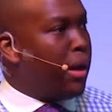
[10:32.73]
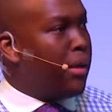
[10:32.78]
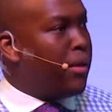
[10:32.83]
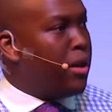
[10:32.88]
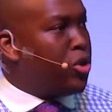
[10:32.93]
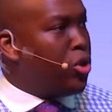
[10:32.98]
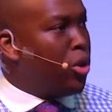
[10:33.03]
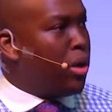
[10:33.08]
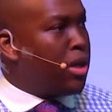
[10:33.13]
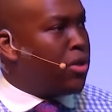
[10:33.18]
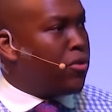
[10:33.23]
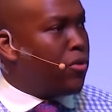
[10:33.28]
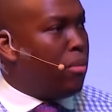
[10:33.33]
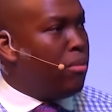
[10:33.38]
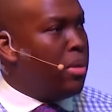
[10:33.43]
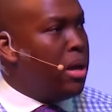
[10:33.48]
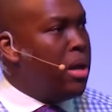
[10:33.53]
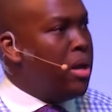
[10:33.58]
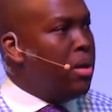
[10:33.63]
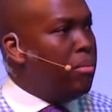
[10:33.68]
they took us from
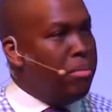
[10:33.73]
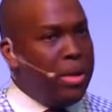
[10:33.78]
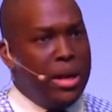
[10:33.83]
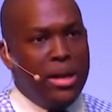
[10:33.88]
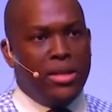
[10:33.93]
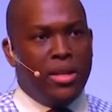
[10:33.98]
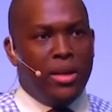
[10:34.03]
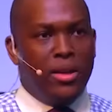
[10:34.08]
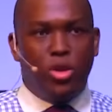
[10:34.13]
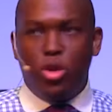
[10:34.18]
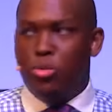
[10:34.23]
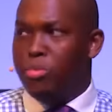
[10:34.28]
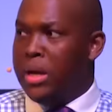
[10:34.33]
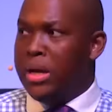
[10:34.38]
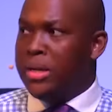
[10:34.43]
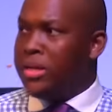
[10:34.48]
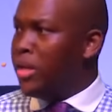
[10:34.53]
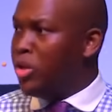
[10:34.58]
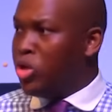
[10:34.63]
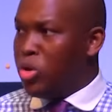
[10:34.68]
meeting to
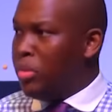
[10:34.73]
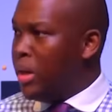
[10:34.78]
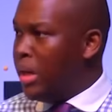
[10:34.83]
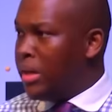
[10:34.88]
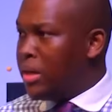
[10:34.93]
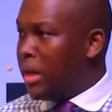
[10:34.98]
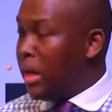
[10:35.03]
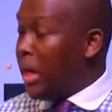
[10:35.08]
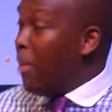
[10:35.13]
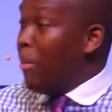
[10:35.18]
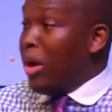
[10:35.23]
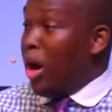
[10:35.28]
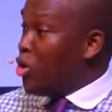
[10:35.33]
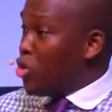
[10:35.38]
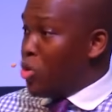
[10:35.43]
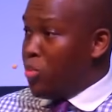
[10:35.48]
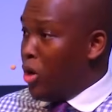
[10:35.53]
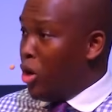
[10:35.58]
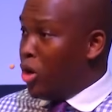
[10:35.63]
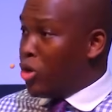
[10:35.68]
meeting to meeting, and I'm an
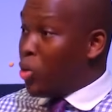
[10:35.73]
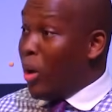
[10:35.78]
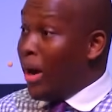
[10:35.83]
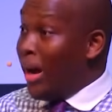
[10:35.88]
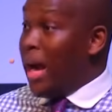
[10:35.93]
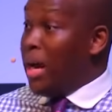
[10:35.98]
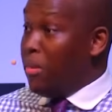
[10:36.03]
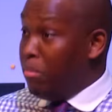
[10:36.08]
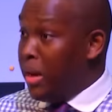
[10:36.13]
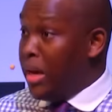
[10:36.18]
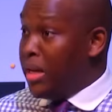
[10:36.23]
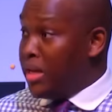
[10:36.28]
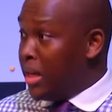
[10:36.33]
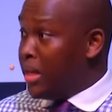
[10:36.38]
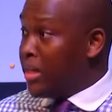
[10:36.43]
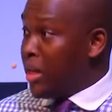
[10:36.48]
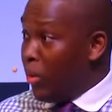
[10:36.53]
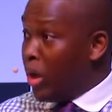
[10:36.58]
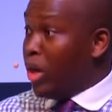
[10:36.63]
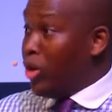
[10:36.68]
entrepreneur, so I hate
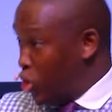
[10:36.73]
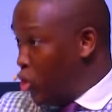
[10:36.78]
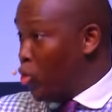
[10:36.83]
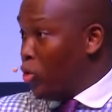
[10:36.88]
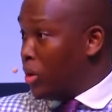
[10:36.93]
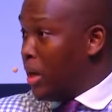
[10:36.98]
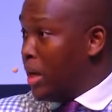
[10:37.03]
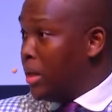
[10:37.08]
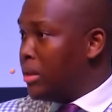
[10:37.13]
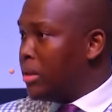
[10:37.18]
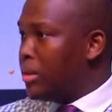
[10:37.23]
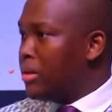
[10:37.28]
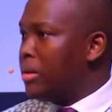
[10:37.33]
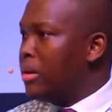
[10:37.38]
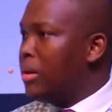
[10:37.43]
meetings. I want to do things.